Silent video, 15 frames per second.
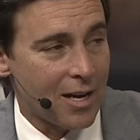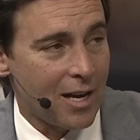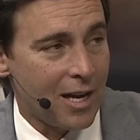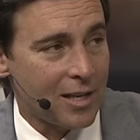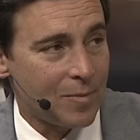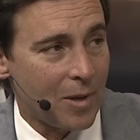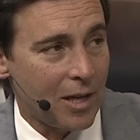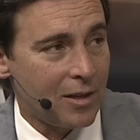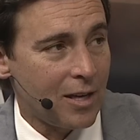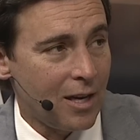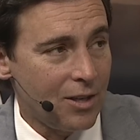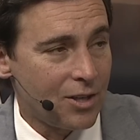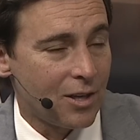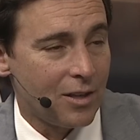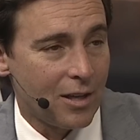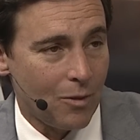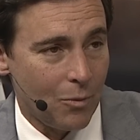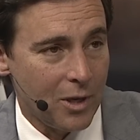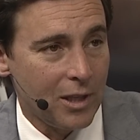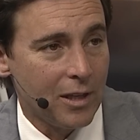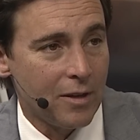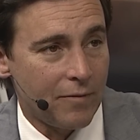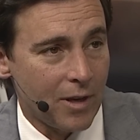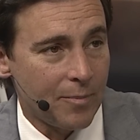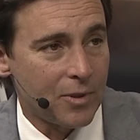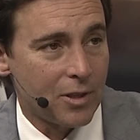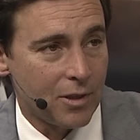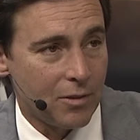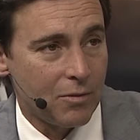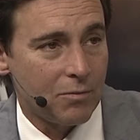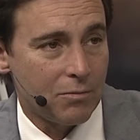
of expectation that we live up to.